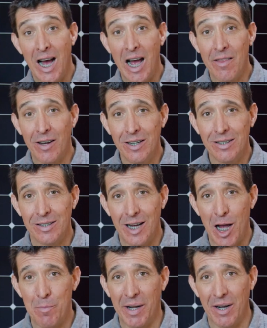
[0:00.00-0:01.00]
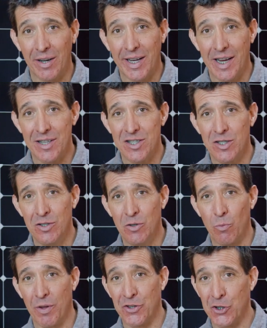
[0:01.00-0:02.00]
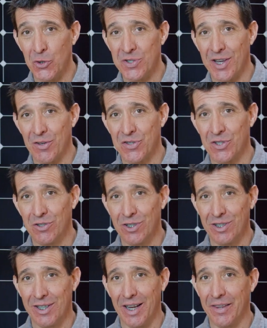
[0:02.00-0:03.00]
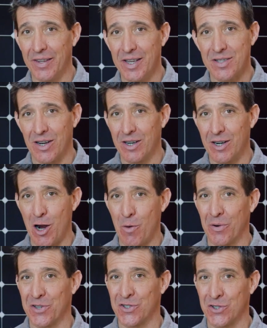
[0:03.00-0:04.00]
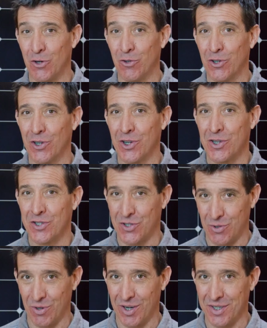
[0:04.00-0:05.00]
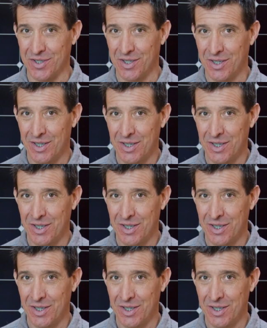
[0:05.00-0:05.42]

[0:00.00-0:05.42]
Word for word: Hi there, I'm Eric Hansen with True Solar, and these are our solar stories.